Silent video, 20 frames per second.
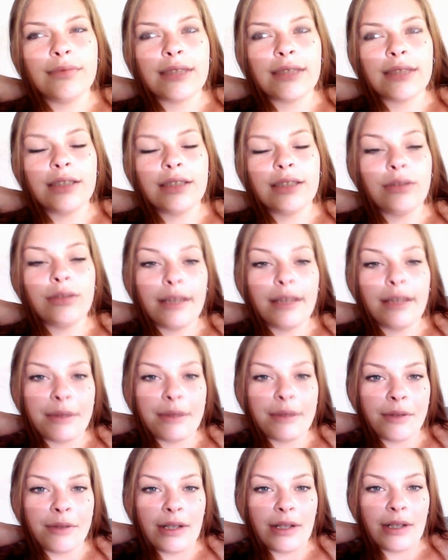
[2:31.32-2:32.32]
don't get me
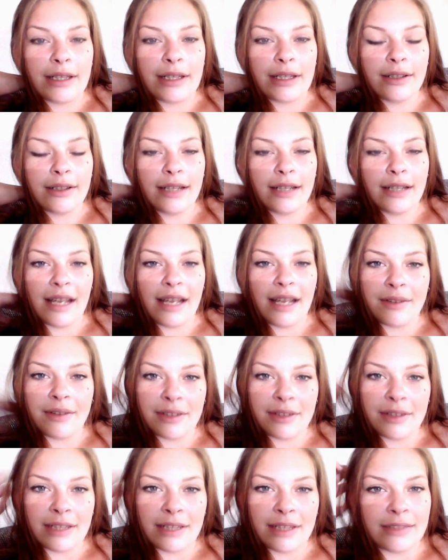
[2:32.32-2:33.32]
wrong, you're going to have your
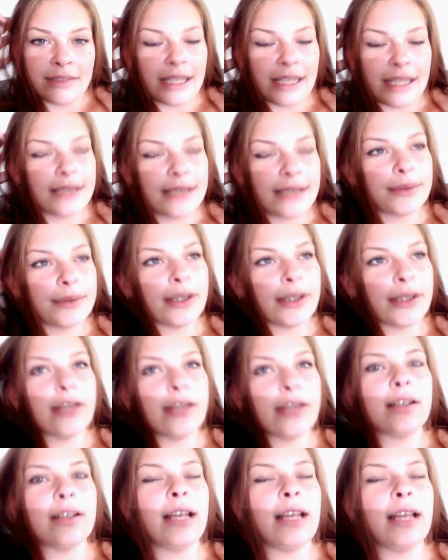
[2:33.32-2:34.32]
down days where you're
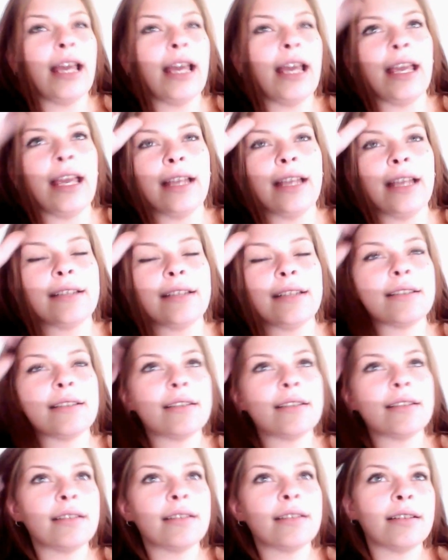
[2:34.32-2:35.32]
going to hate,
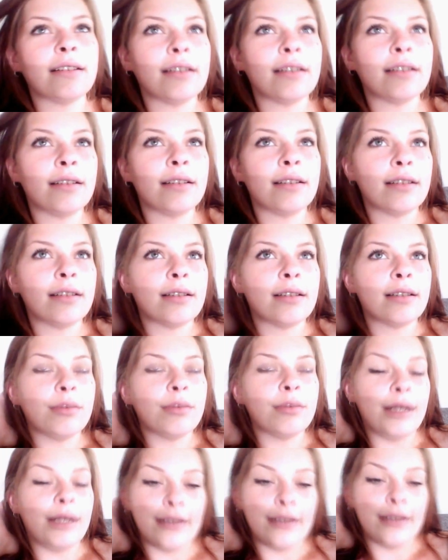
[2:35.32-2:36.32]

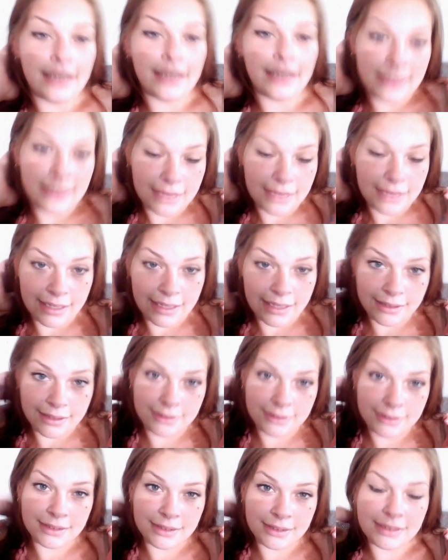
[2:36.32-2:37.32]
well, at least I do.
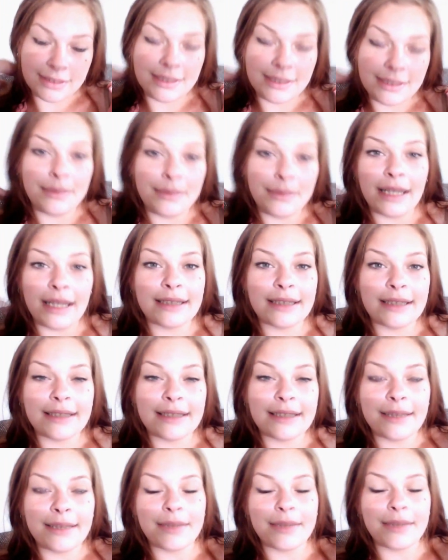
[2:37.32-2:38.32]
Some days it
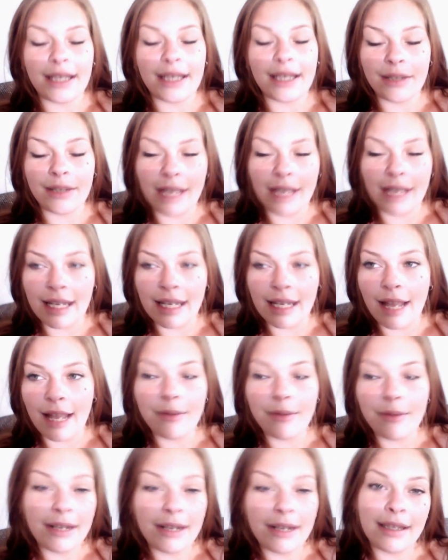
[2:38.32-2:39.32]
seems like you hate
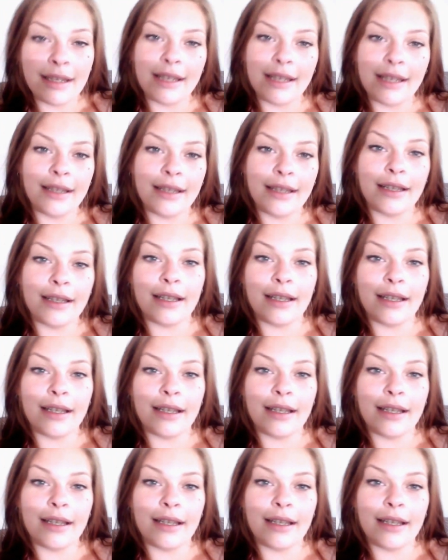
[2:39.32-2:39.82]
everything,